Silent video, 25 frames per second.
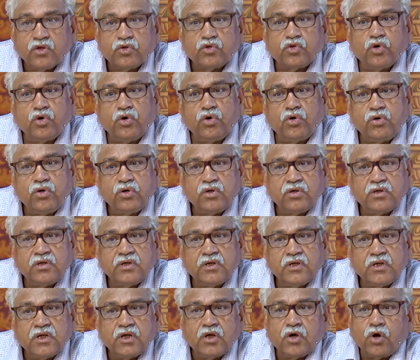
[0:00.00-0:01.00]
So
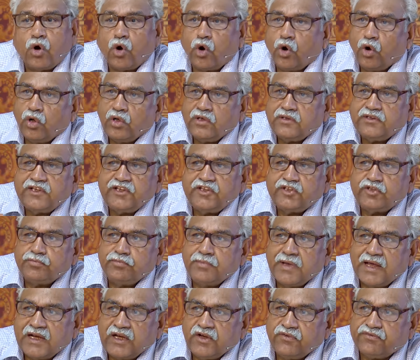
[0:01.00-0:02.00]
all these
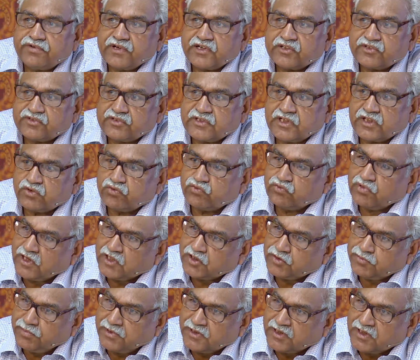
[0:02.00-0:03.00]
manifest tattvas
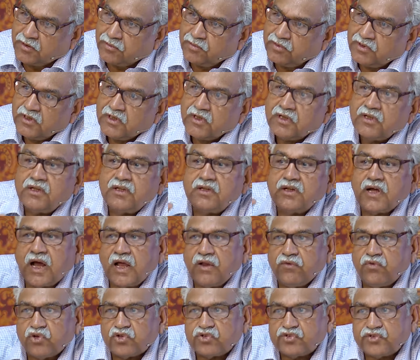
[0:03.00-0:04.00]
become, I
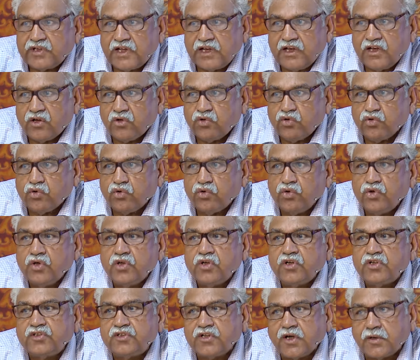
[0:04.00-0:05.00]
was telling you,
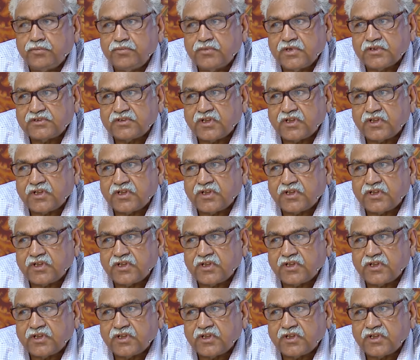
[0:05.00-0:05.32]
shabda